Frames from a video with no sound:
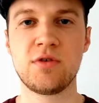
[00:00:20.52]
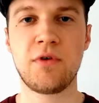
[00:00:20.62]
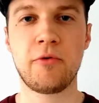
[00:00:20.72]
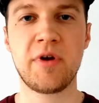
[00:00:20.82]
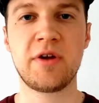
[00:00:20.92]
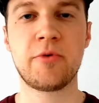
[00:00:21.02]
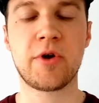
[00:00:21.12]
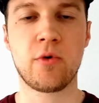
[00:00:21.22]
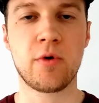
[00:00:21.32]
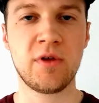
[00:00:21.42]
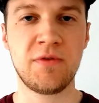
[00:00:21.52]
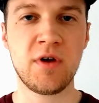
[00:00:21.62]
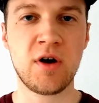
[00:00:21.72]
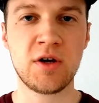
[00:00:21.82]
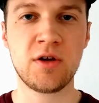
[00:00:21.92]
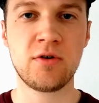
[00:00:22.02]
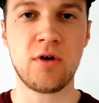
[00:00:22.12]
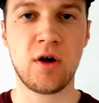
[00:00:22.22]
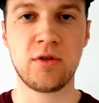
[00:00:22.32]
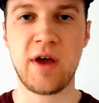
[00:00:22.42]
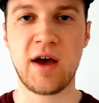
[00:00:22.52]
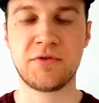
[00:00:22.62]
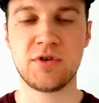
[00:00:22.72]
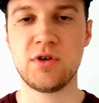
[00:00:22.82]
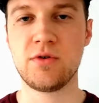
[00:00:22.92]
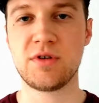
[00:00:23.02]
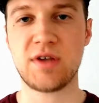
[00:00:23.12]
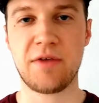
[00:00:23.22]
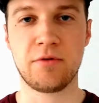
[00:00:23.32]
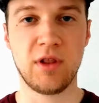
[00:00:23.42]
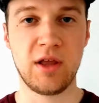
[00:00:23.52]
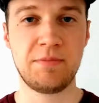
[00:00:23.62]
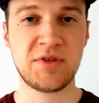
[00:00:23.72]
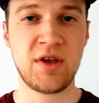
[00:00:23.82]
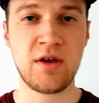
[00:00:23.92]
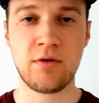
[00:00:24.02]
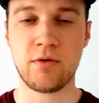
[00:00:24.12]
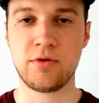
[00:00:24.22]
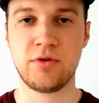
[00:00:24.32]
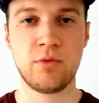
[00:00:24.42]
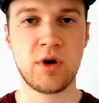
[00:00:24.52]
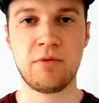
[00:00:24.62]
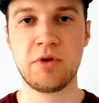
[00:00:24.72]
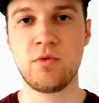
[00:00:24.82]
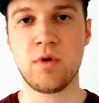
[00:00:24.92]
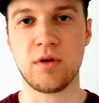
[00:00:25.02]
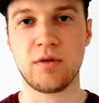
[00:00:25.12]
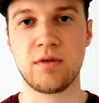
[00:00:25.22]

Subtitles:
you've already recorded the audio, all you have to do is either lip sync or do whatever you want.